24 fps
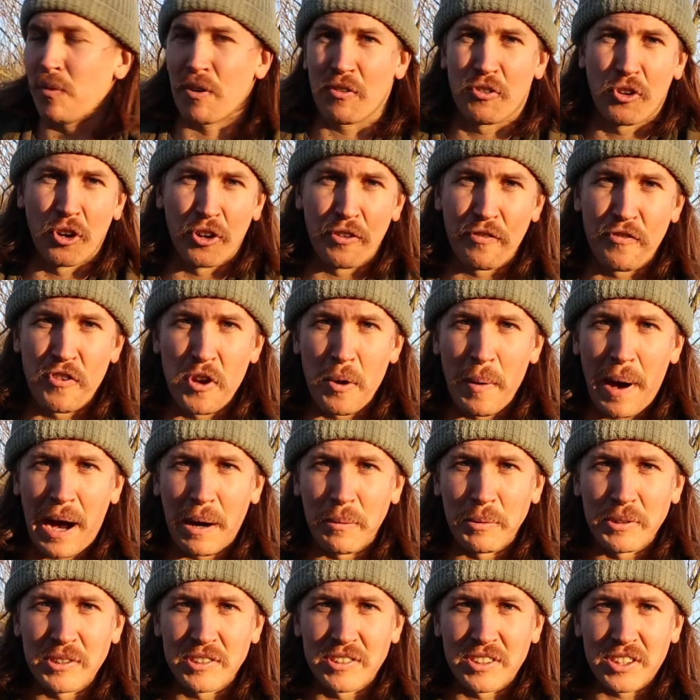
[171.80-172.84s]
I've got a few
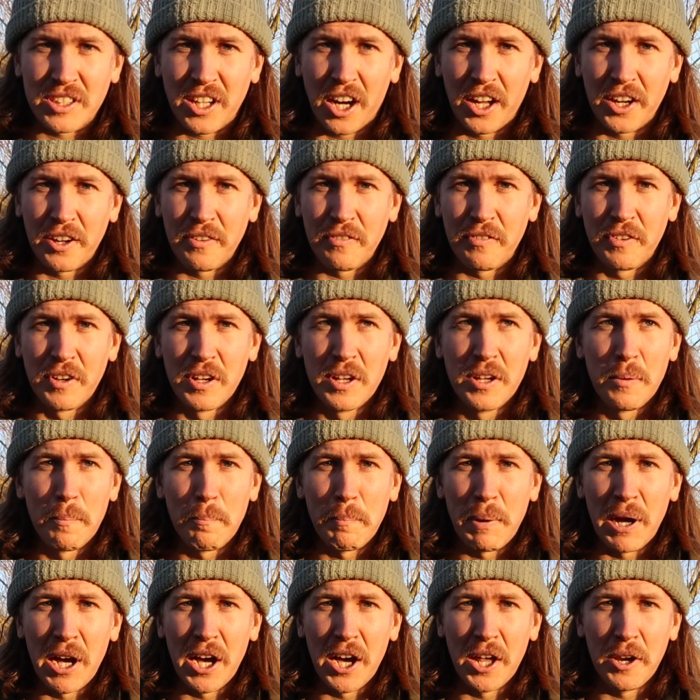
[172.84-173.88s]
hours to kind of
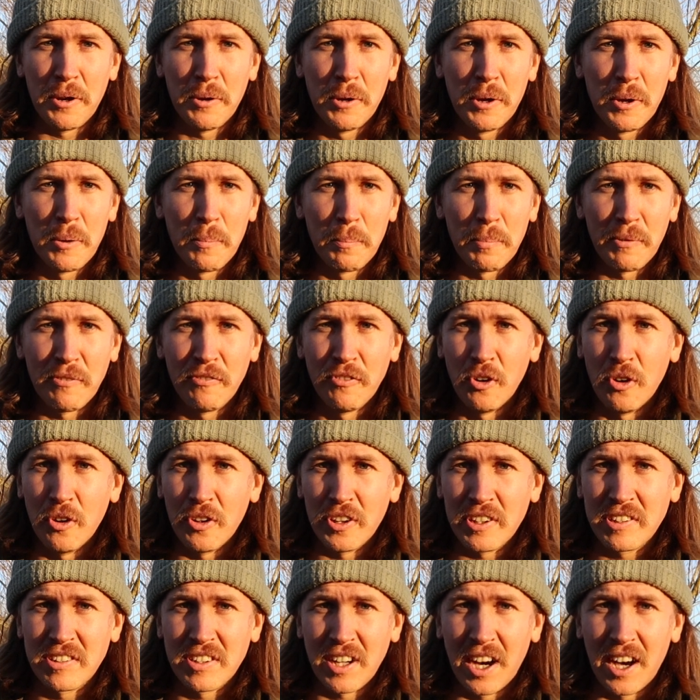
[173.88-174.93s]
burn before
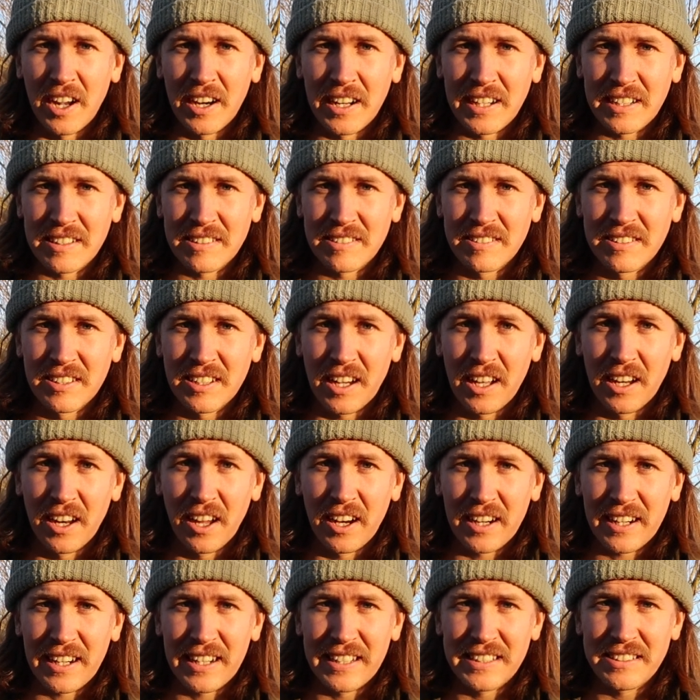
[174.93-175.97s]
the starlings are
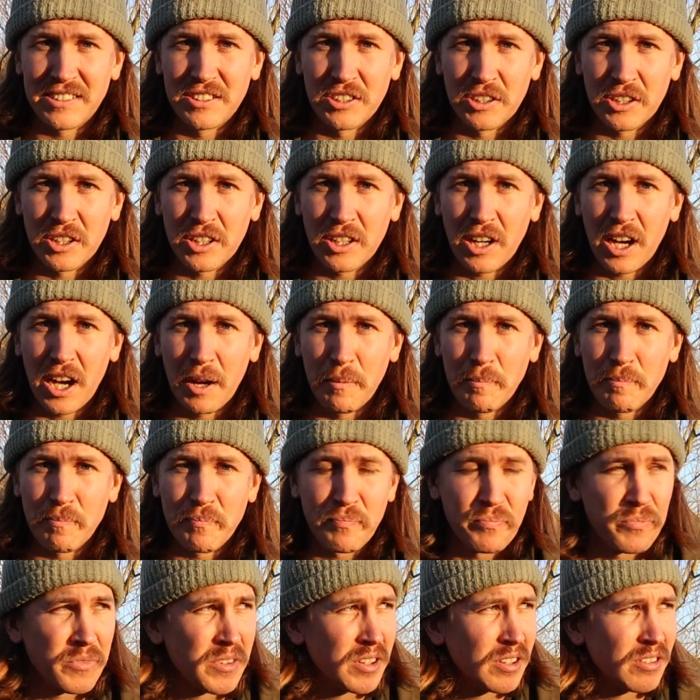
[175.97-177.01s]
likely to,
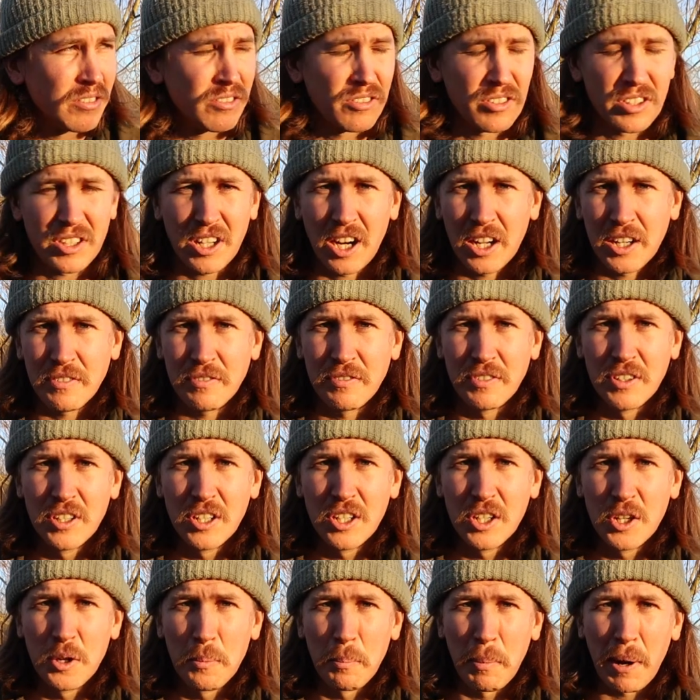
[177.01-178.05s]
um, to kind of
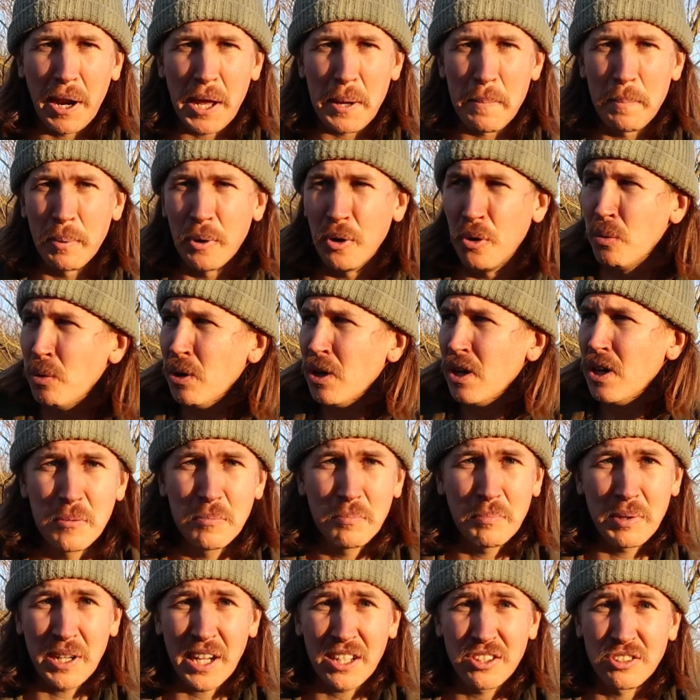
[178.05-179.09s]
play ball.
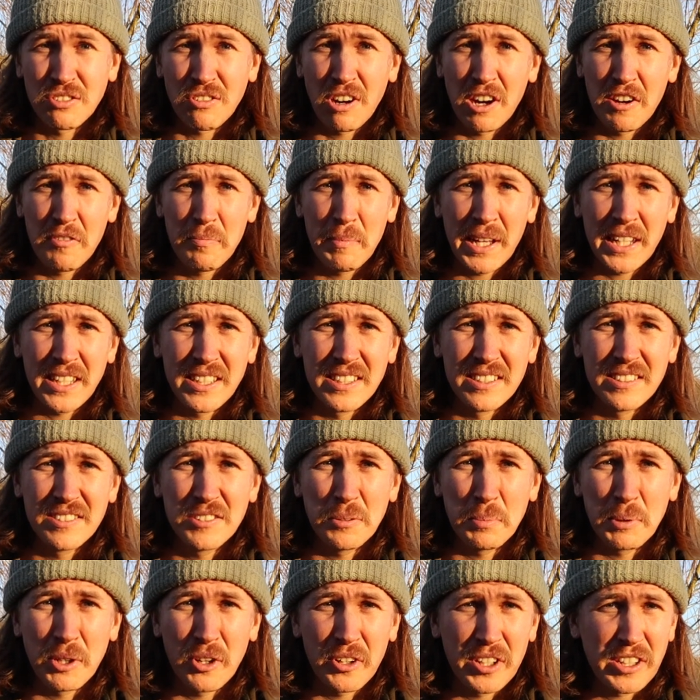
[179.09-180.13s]
But that's all right with me,
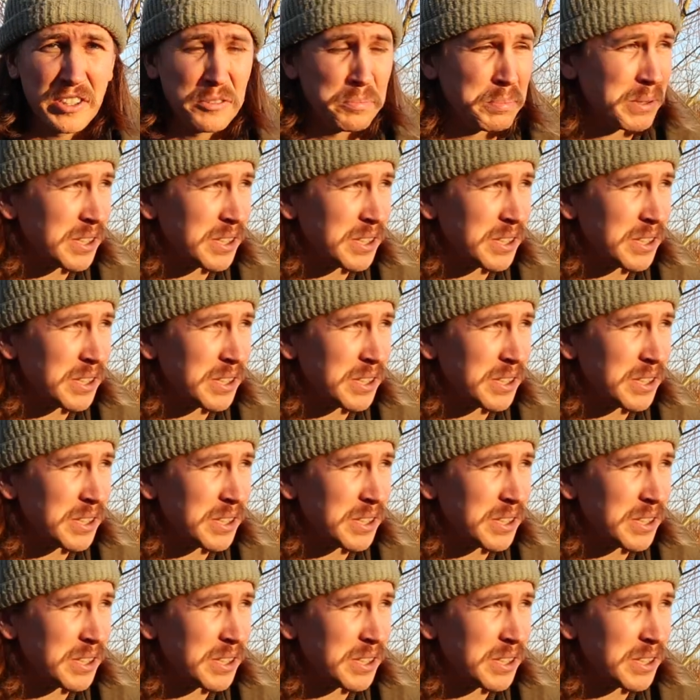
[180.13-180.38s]
to be honest,